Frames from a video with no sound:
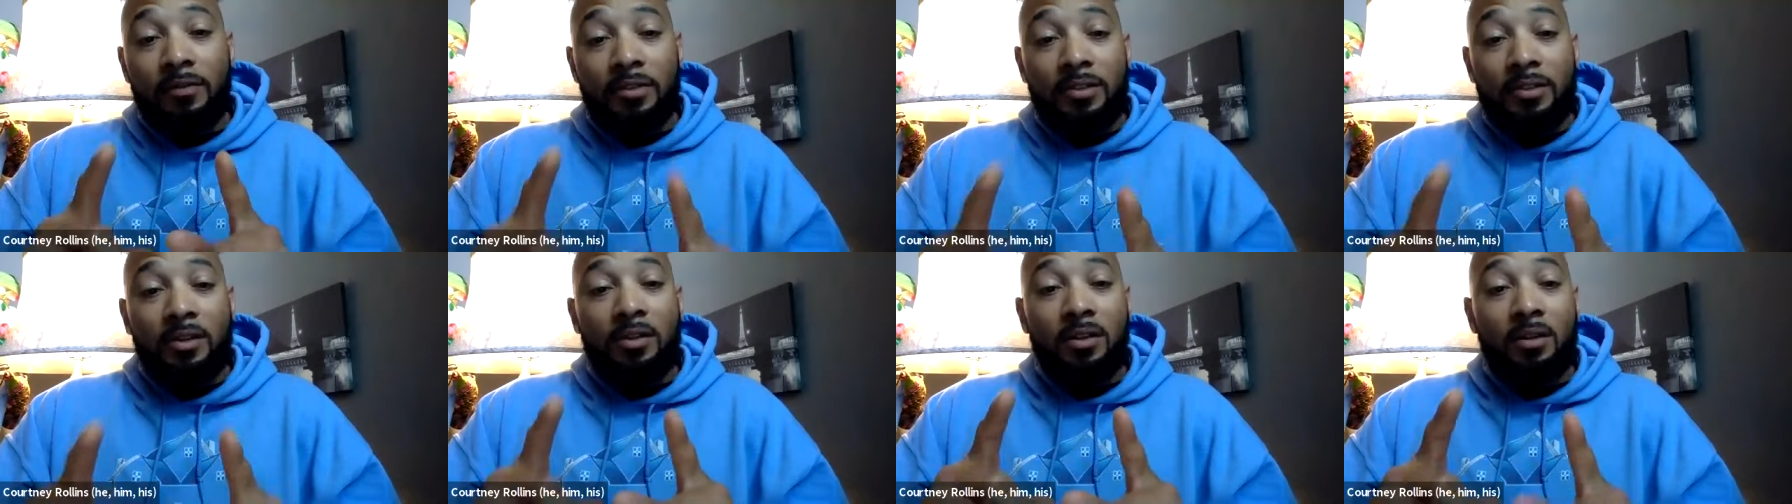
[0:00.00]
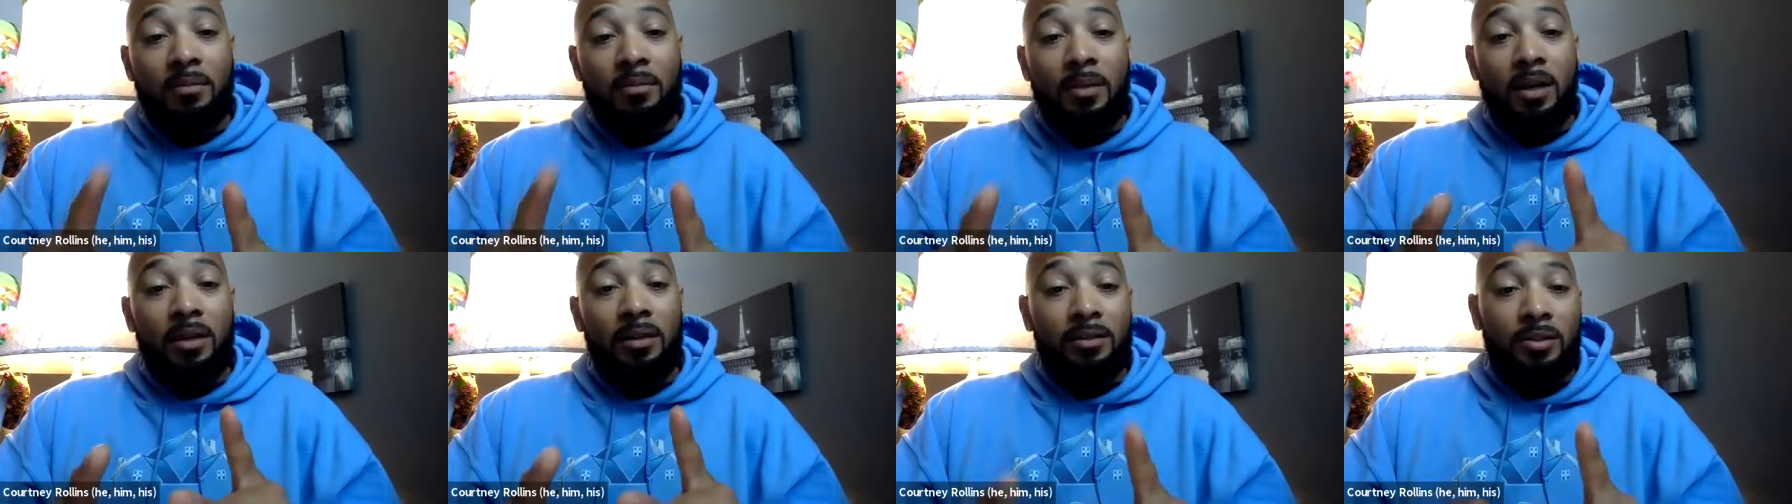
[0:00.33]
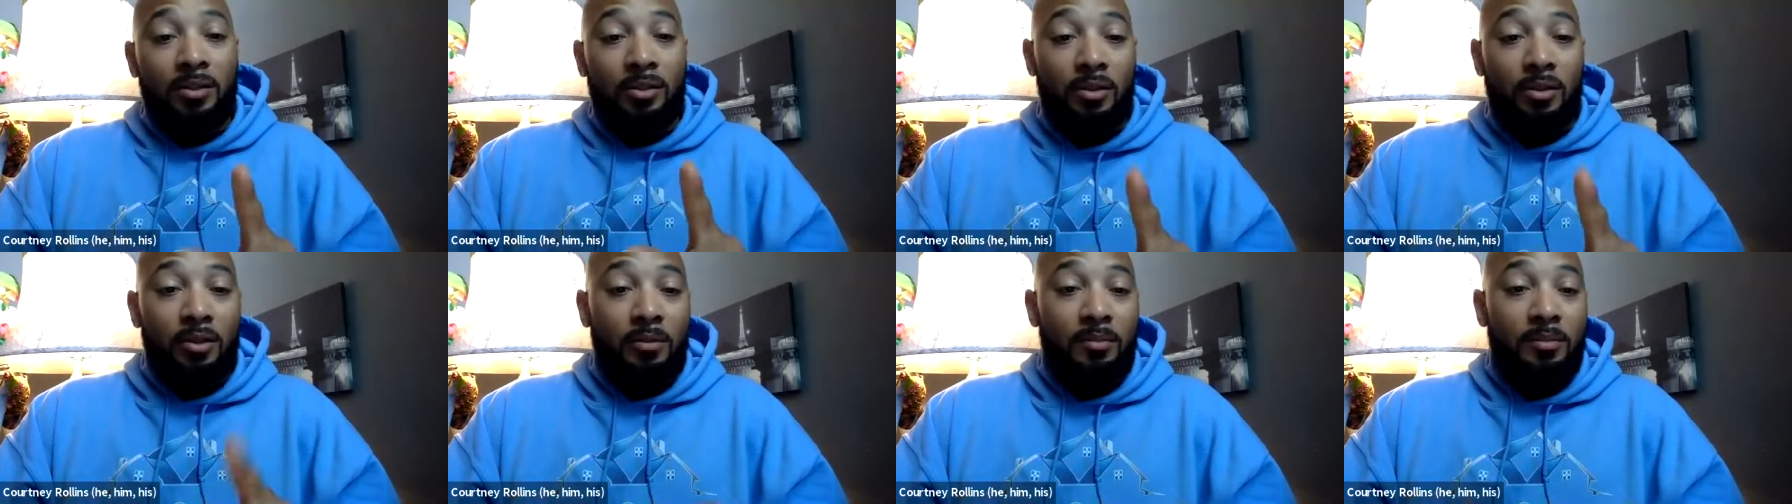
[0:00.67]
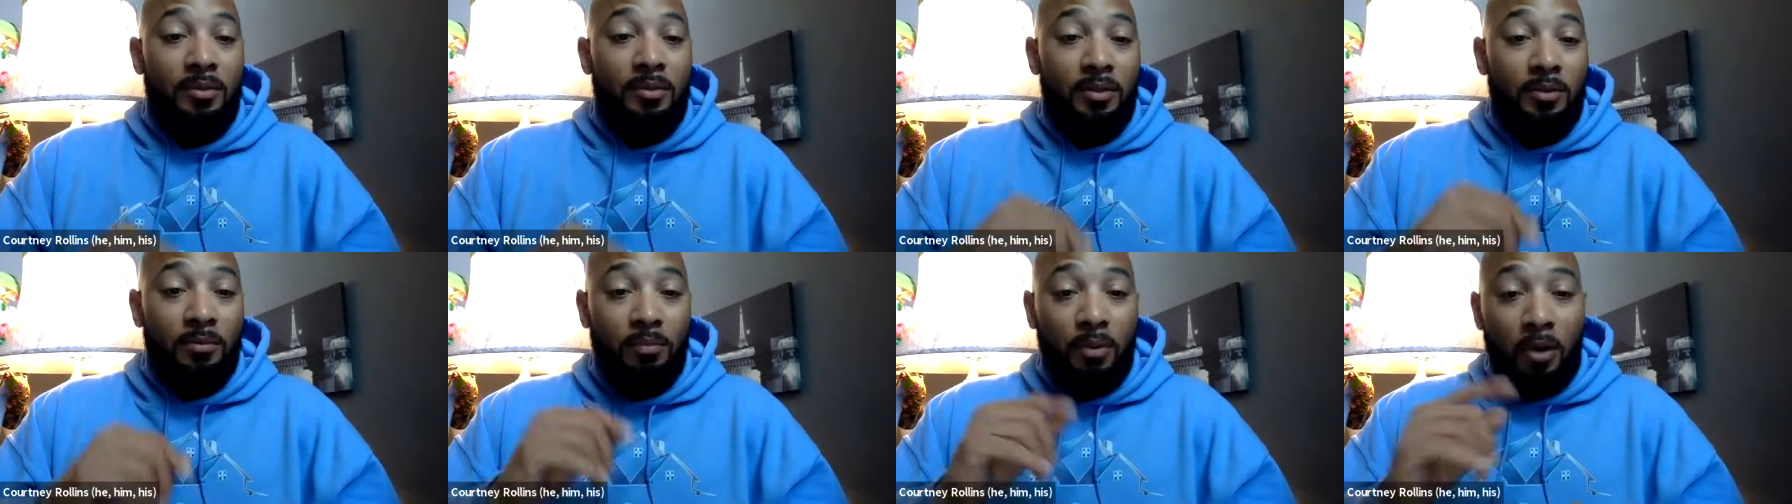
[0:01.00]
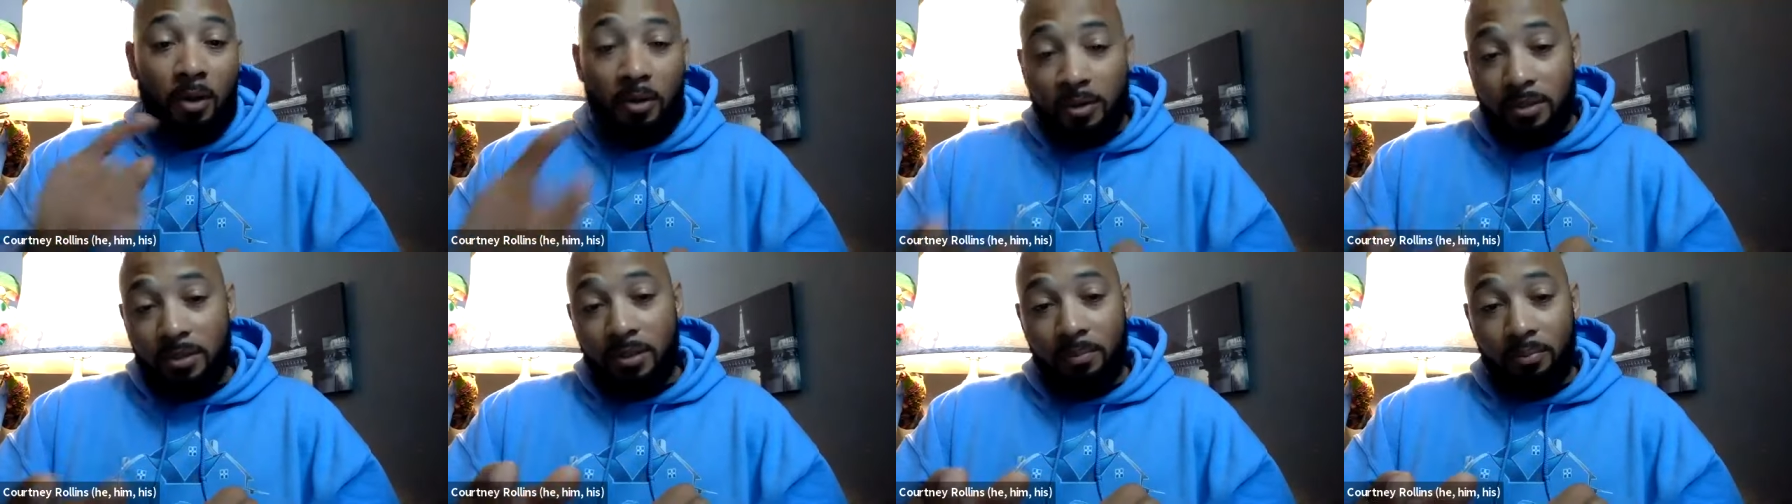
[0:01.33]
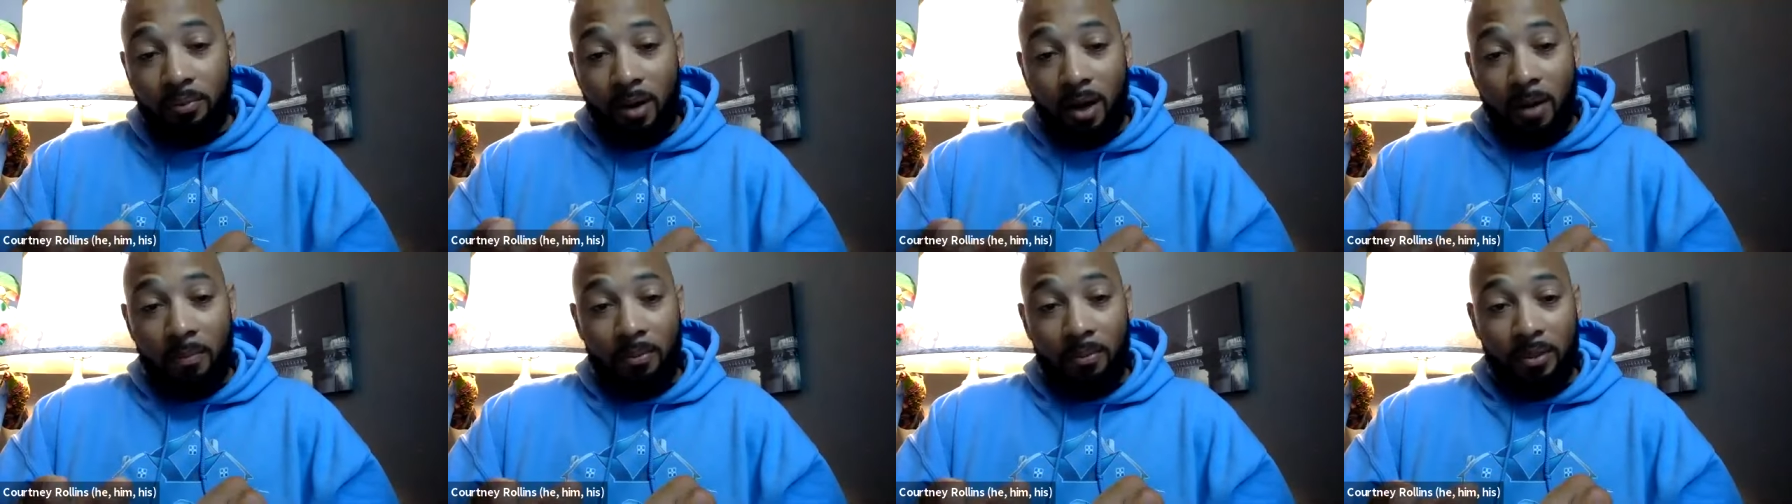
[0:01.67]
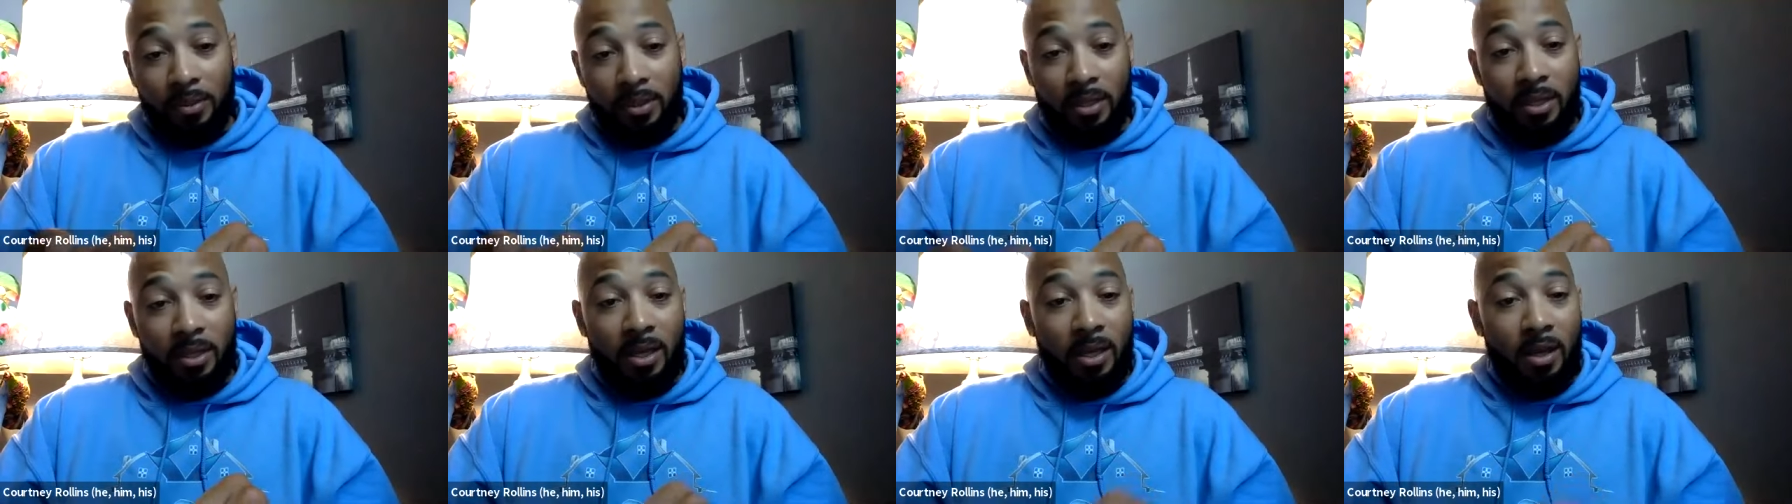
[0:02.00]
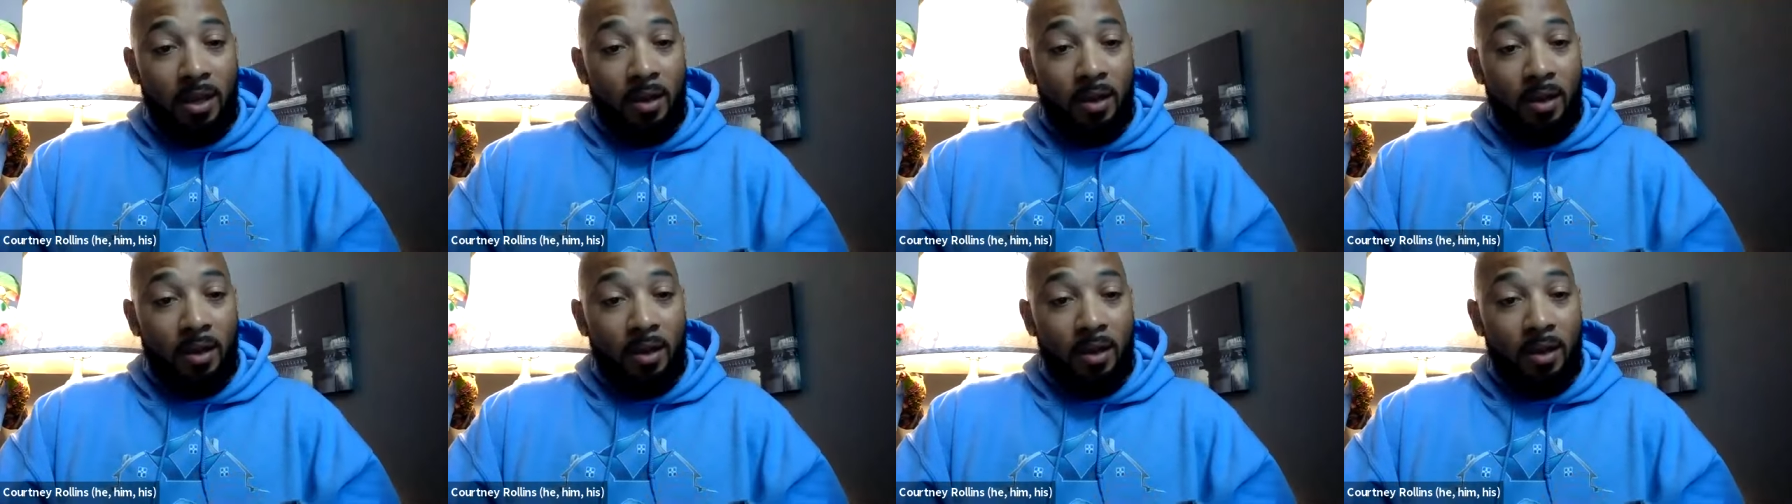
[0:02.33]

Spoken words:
certain amount of term to purchase the property